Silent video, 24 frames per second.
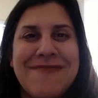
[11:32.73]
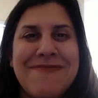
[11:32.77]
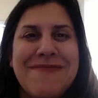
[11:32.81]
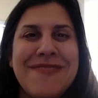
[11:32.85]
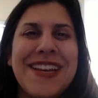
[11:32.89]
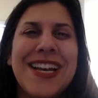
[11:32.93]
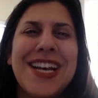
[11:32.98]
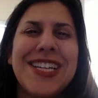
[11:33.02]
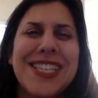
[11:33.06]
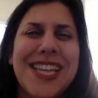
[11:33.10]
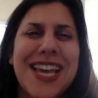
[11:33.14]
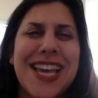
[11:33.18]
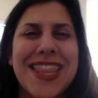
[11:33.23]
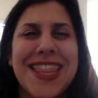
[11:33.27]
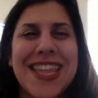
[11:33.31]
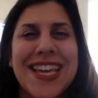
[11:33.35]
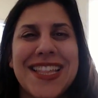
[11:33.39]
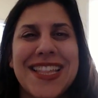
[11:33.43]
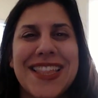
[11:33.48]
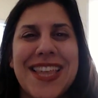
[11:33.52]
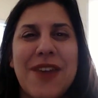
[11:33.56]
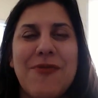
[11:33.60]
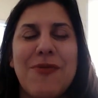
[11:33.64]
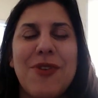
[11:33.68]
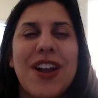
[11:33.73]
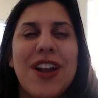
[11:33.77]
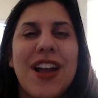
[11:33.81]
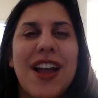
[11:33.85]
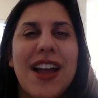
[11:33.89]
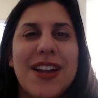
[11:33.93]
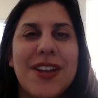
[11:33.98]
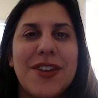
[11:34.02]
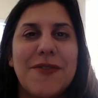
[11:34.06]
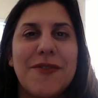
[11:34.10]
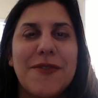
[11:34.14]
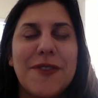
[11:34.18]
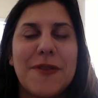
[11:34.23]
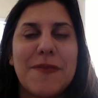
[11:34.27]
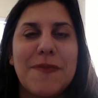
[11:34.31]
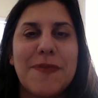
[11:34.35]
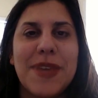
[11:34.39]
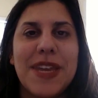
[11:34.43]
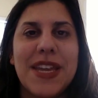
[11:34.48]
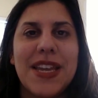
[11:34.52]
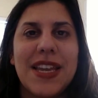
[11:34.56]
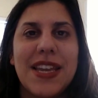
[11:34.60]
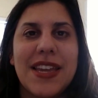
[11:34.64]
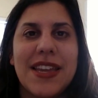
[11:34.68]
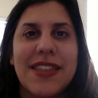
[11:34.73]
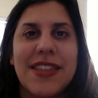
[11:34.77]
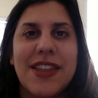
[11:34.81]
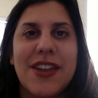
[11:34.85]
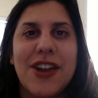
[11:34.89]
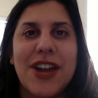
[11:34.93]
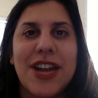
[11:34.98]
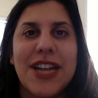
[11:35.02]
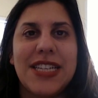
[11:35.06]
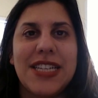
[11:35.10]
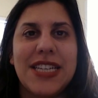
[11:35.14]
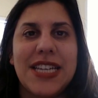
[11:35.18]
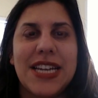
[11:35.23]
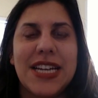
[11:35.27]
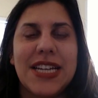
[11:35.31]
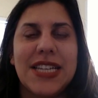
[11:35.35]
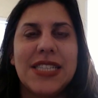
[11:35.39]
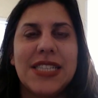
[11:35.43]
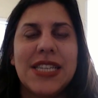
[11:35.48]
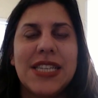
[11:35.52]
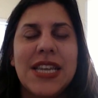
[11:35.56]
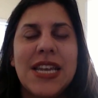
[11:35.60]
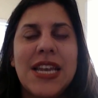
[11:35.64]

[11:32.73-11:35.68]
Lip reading: because I think they were kind of competing in their ideas.